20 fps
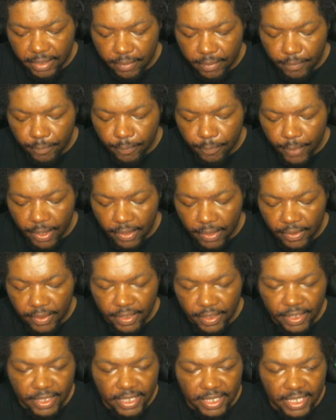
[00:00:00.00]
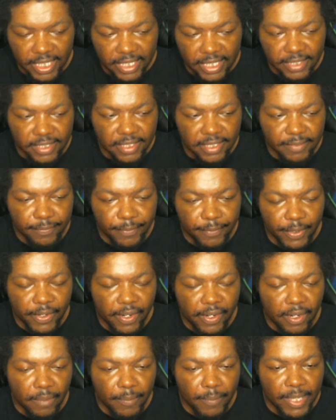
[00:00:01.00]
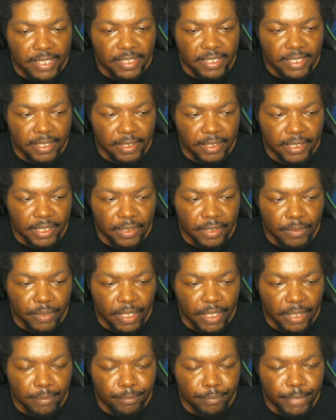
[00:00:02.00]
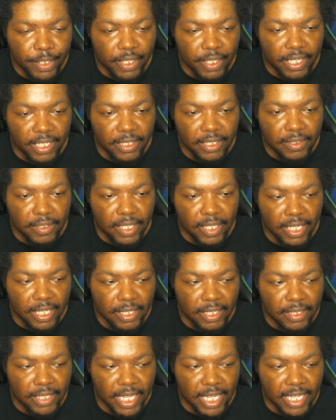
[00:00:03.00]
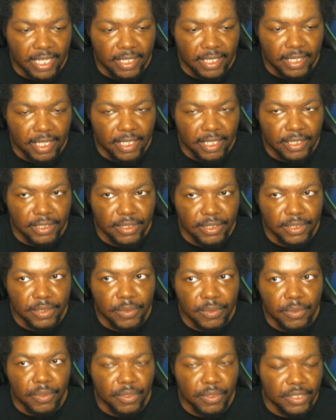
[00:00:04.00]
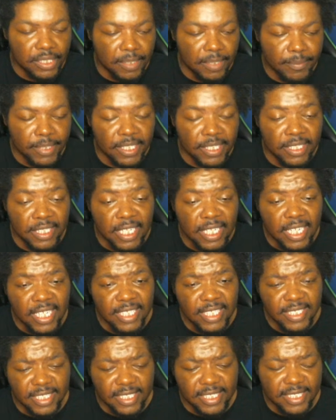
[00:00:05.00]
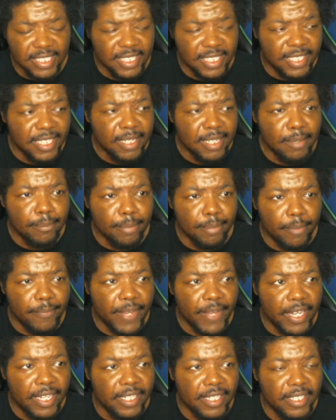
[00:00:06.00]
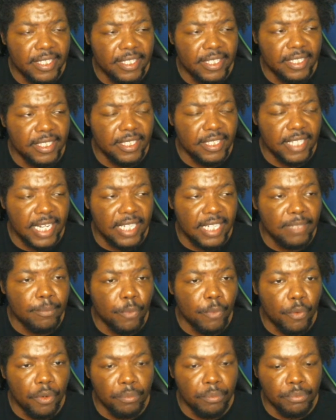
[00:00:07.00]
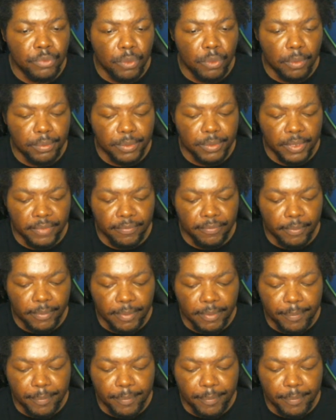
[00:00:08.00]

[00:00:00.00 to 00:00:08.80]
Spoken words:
while he's figuring out a way to build like a suit or something just to prevent any more absorption from the